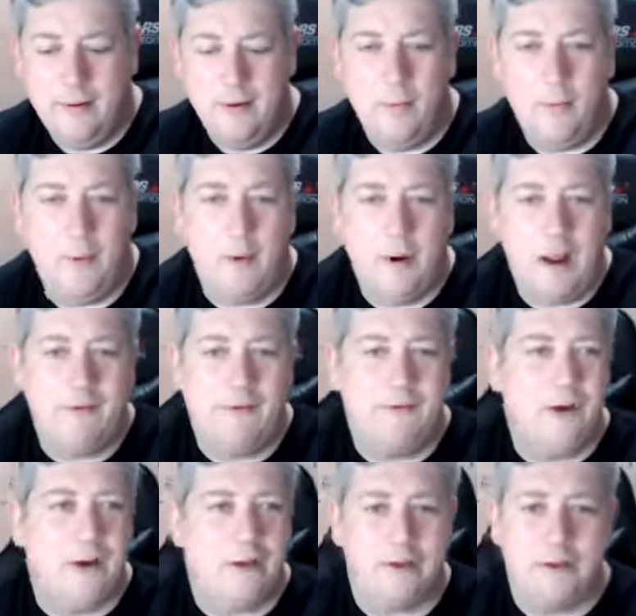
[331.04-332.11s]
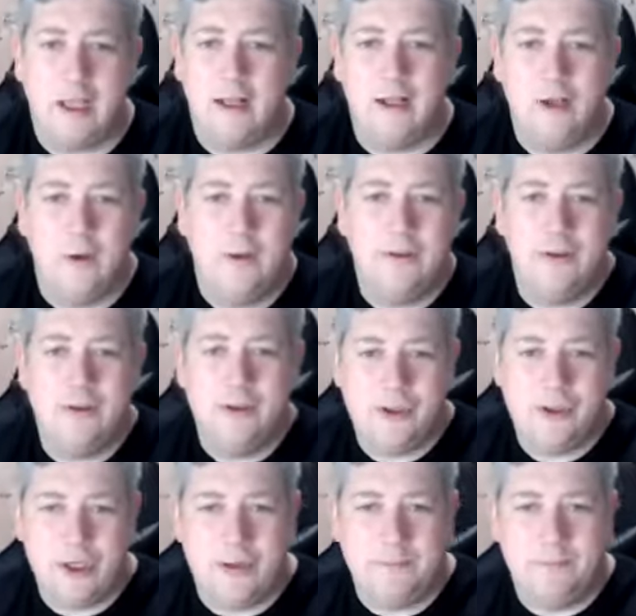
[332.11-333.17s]
When I first started going to the
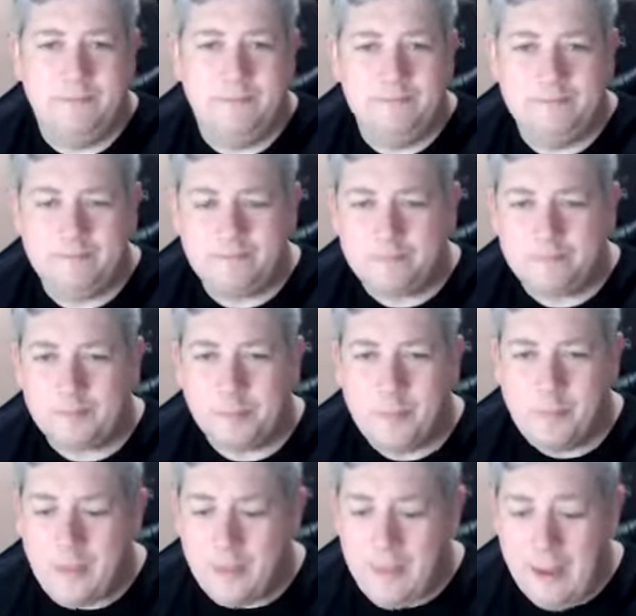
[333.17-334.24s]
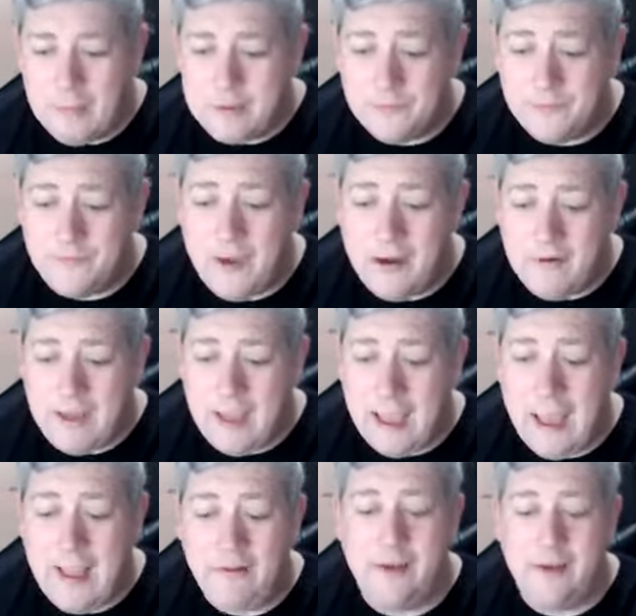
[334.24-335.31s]
gym, that was a very
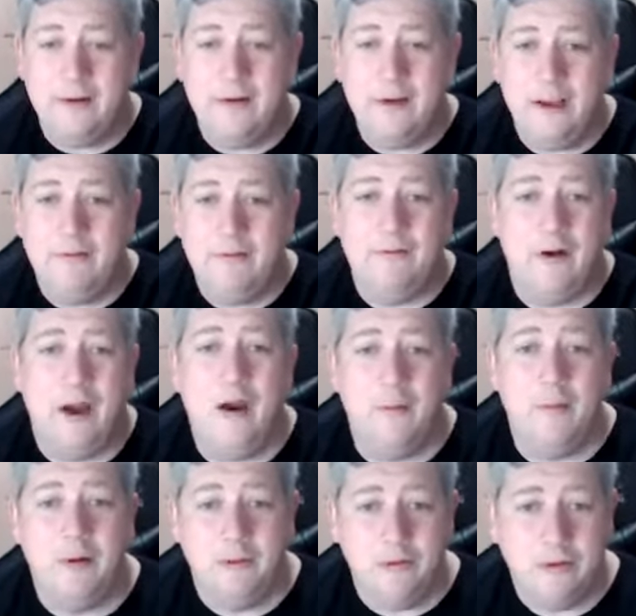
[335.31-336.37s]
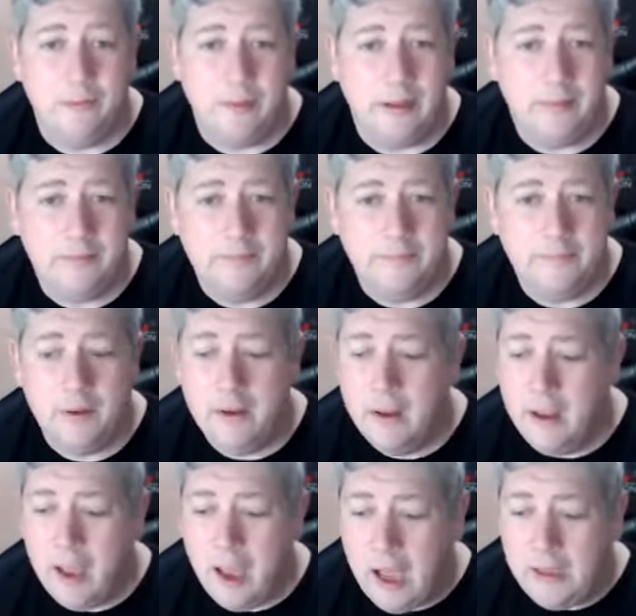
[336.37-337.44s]
alien environment to me.
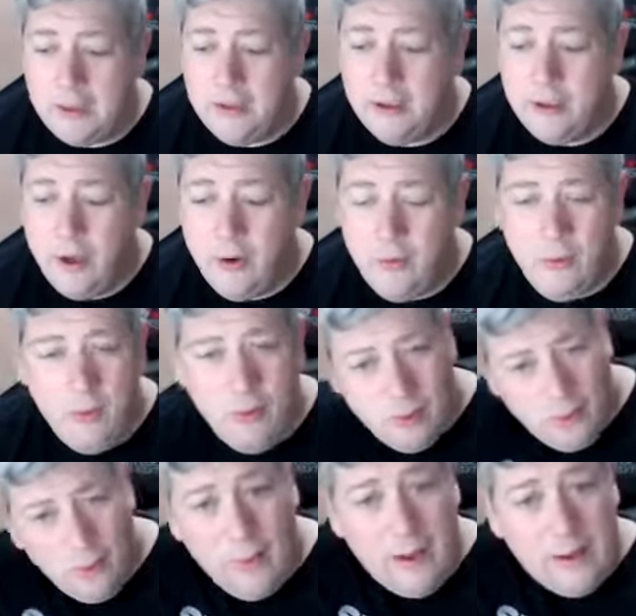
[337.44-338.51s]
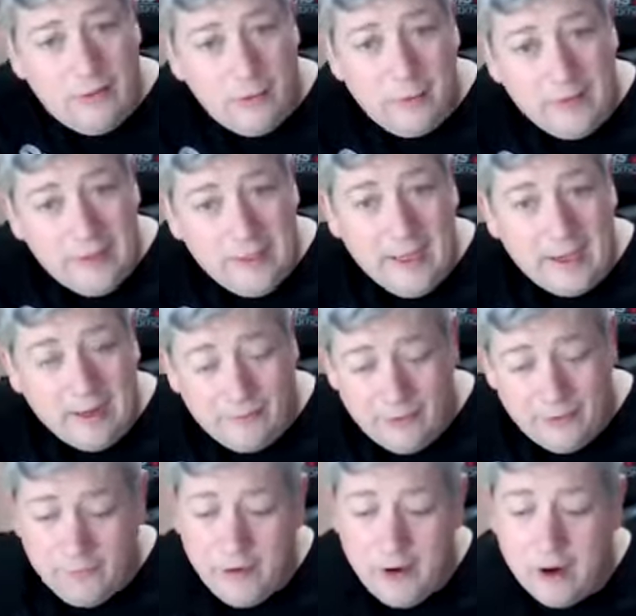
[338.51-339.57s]
I didn't know where to begin. I
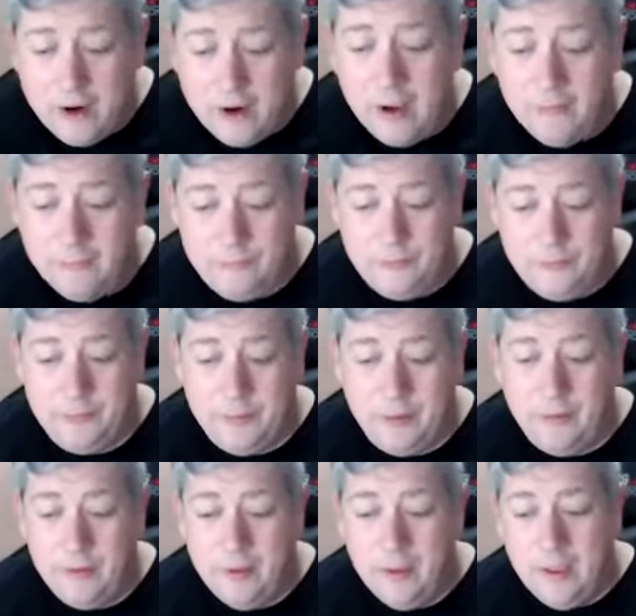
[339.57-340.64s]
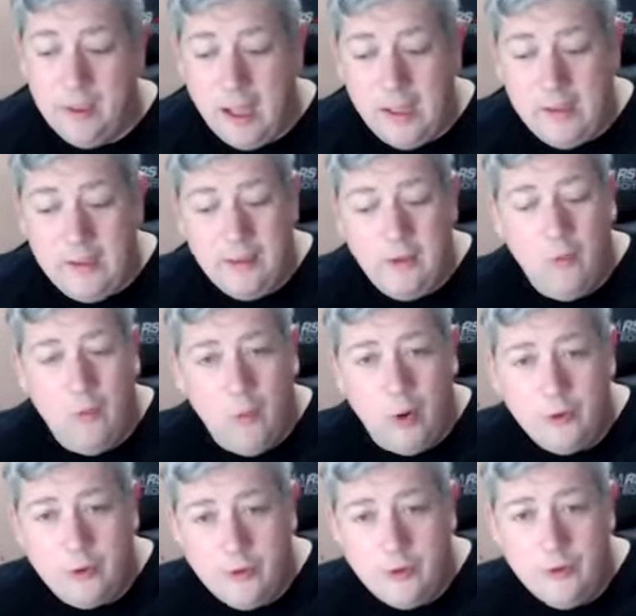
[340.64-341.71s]
felt very uncomfortable. I didn't know
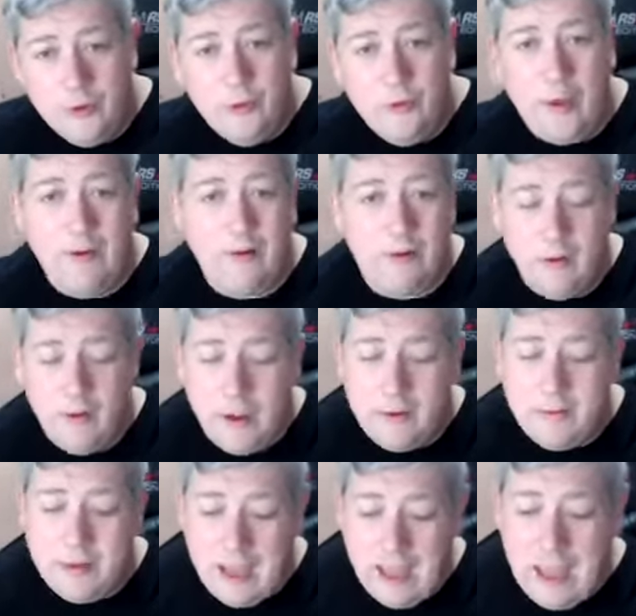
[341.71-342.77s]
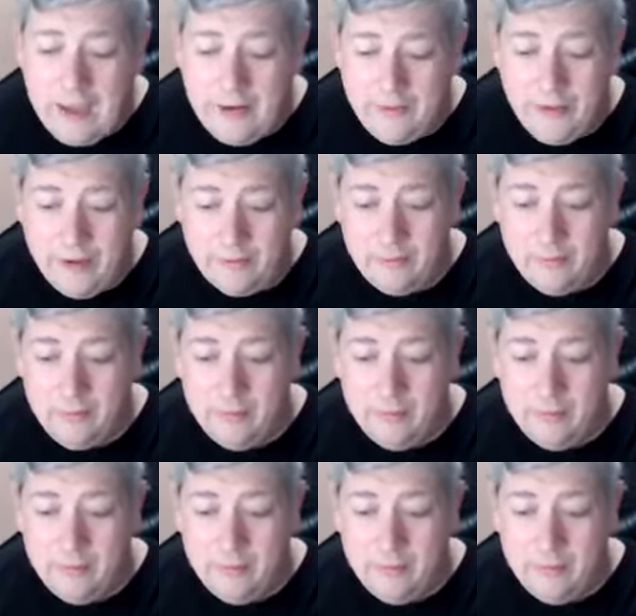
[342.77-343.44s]
what to do there. I didn't know how to act there.